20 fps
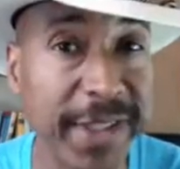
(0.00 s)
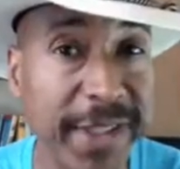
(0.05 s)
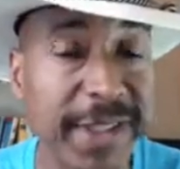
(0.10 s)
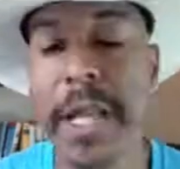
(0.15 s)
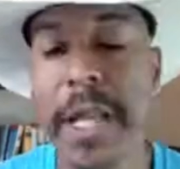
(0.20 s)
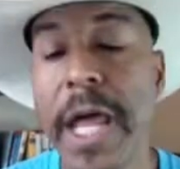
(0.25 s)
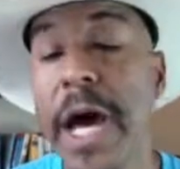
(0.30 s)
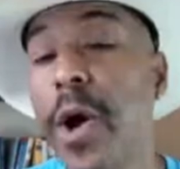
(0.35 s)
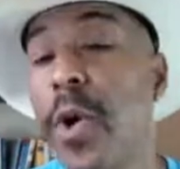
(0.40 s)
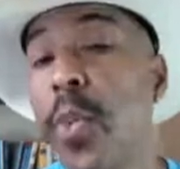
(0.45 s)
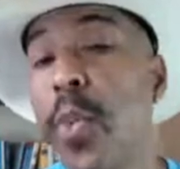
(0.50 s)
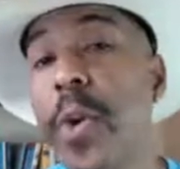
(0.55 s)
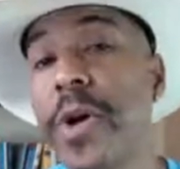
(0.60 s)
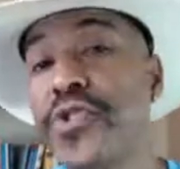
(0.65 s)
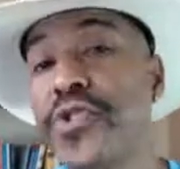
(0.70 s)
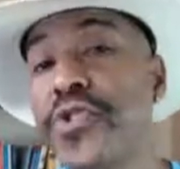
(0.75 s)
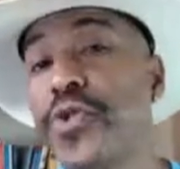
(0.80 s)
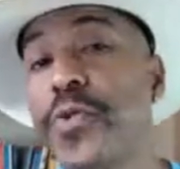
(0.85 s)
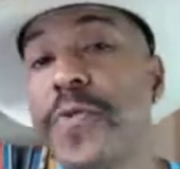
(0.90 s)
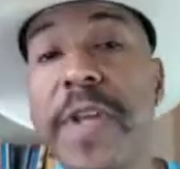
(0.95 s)
Now,
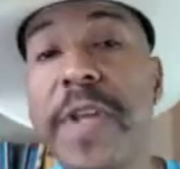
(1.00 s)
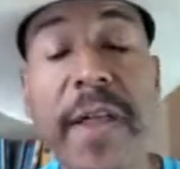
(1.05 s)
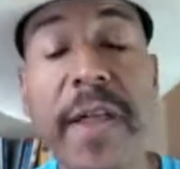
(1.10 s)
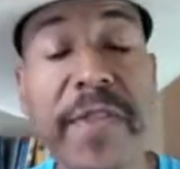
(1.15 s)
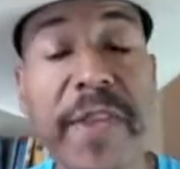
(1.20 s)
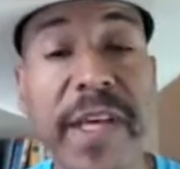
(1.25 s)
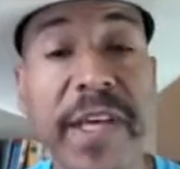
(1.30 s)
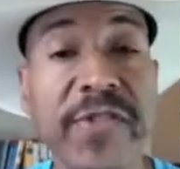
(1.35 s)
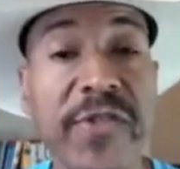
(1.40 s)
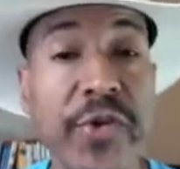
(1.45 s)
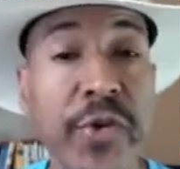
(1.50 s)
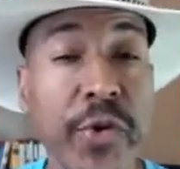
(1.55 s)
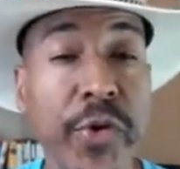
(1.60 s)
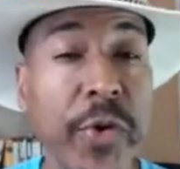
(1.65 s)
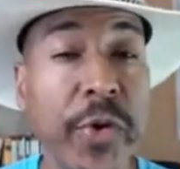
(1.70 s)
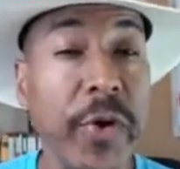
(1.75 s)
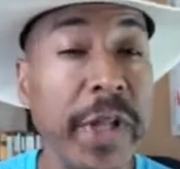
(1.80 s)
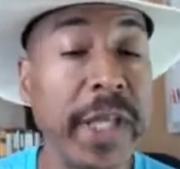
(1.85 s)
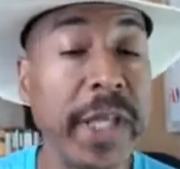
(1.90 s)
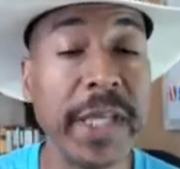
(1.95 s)
once you've done this, you're
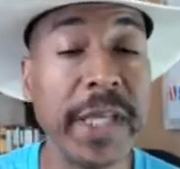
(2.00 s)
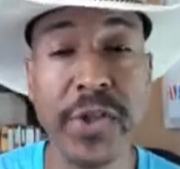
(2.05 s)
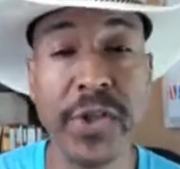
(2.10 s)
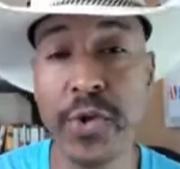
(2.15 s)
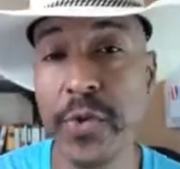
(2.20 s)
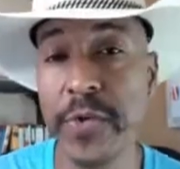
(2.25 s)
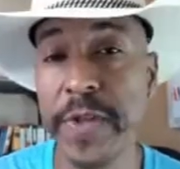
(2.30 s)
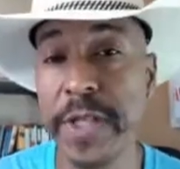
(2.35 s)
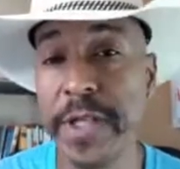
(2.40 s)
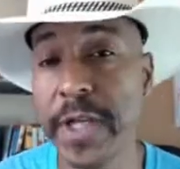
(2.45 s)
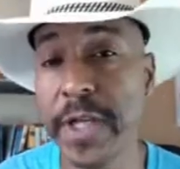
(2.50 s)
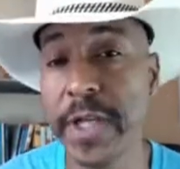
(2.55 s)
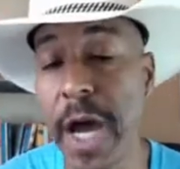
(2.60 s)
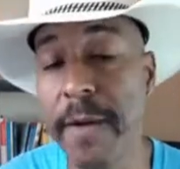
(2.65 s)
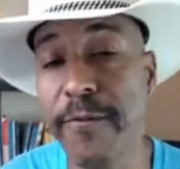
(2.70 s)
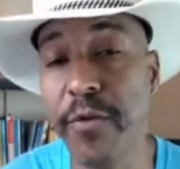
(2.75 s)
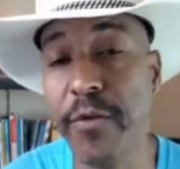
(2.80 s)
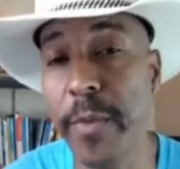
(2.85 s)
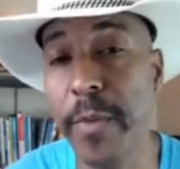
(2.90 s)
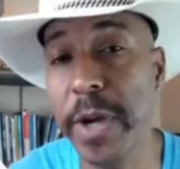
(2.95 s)
going to get to the
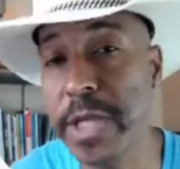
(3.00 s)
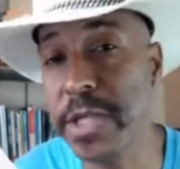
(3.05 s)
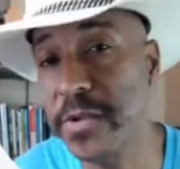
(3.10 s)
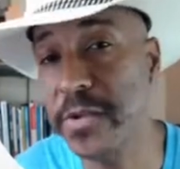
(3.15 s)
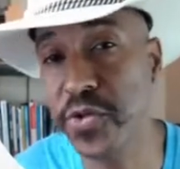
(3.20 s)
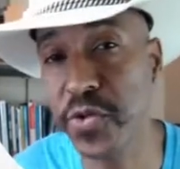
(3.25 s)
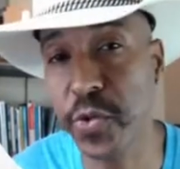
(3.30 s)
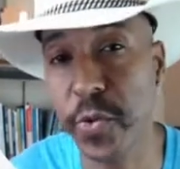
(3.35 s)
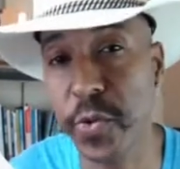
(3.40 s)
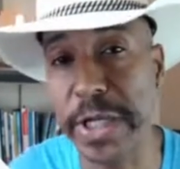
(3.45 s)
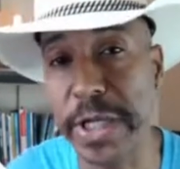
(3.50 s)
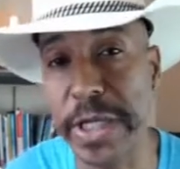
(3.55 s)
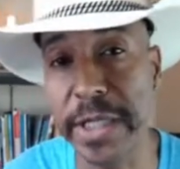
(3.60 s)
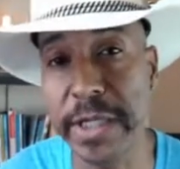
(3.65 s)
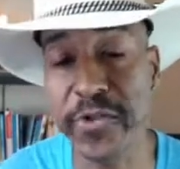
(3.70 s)
confirmation screen.